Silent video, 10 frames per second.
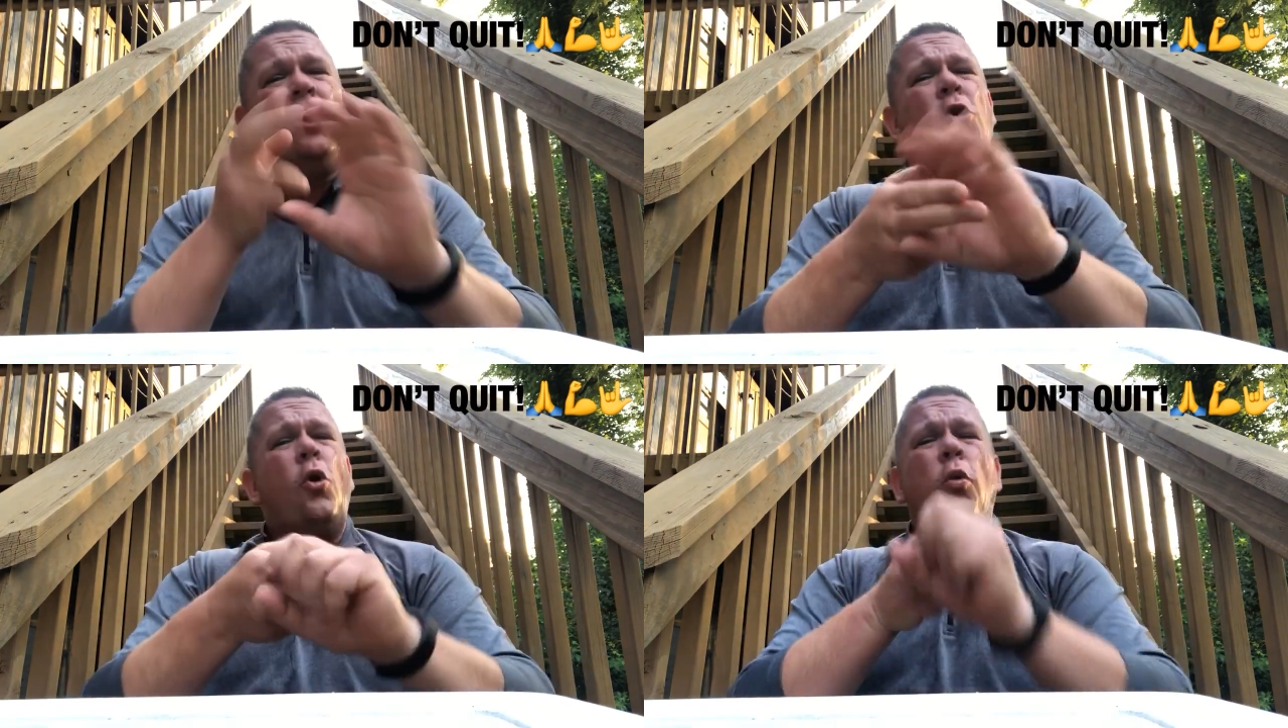
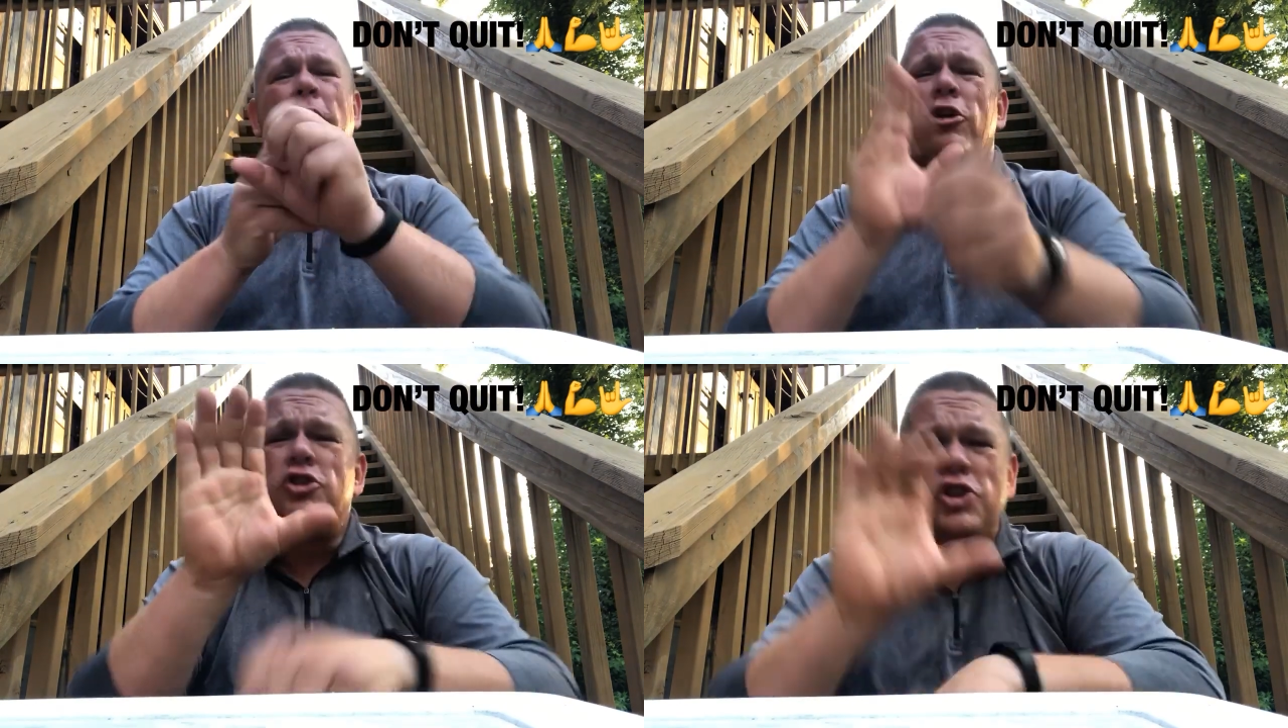Don't
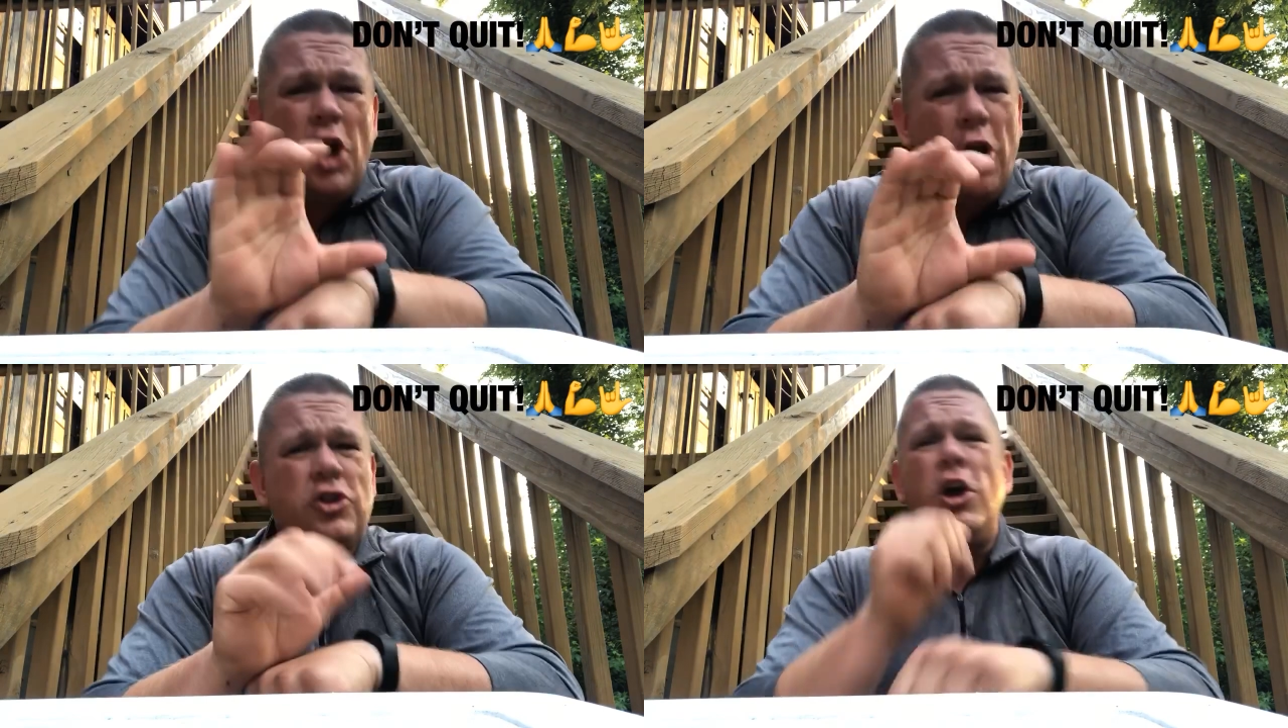quit your
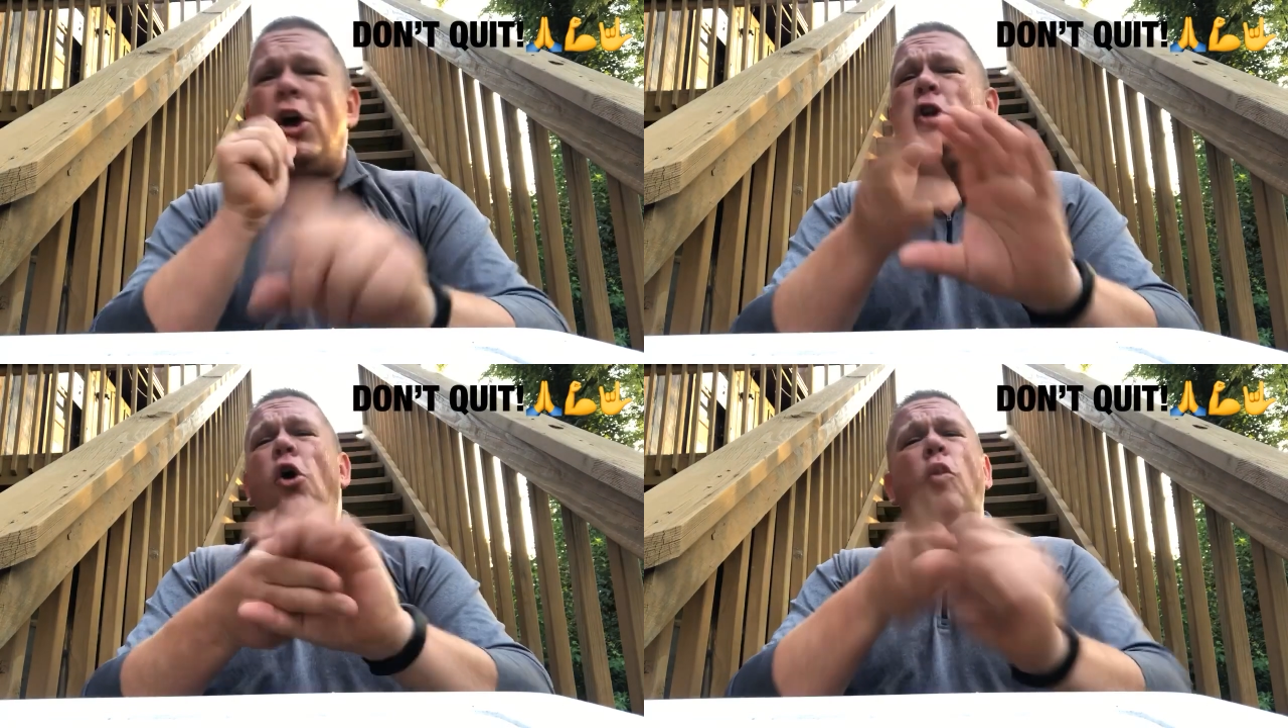church.
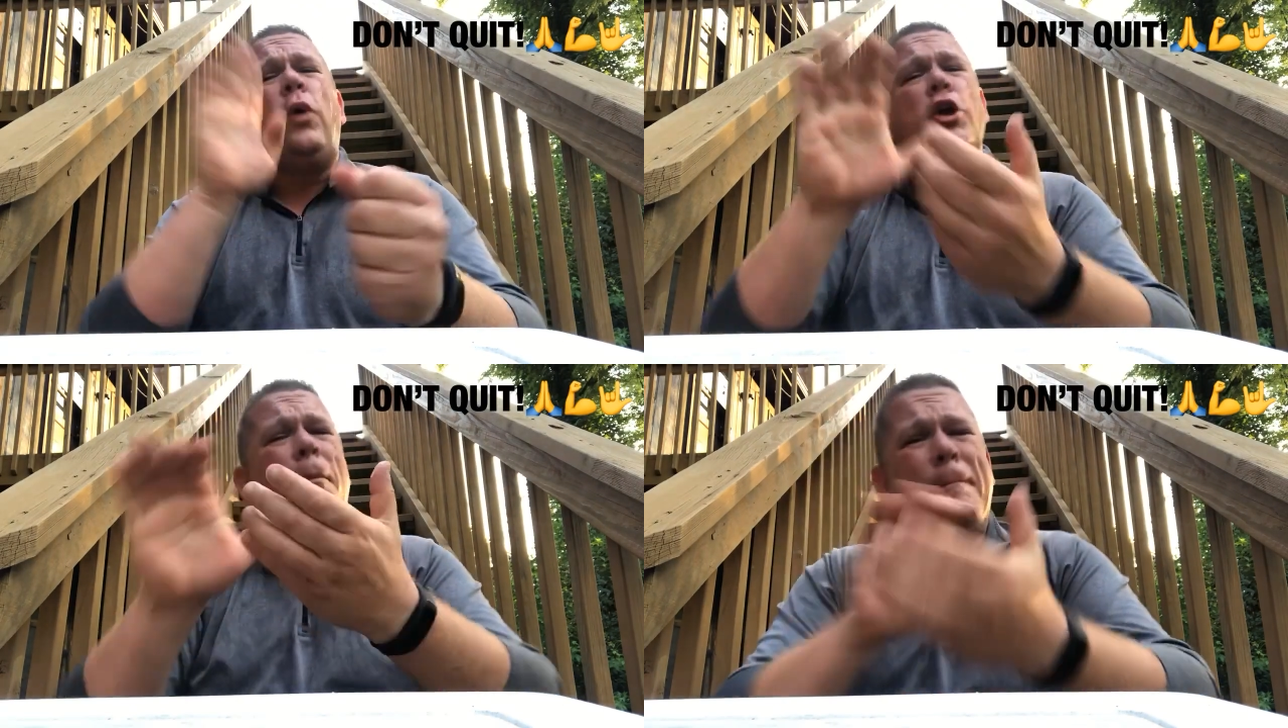Don't quit your